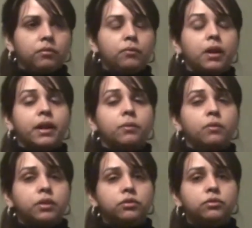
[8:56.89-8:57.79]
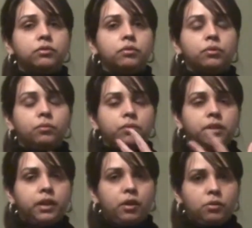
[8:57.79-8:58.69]
What I want you to do
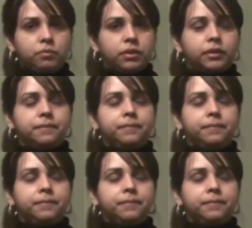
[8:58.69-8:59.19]
with the homework.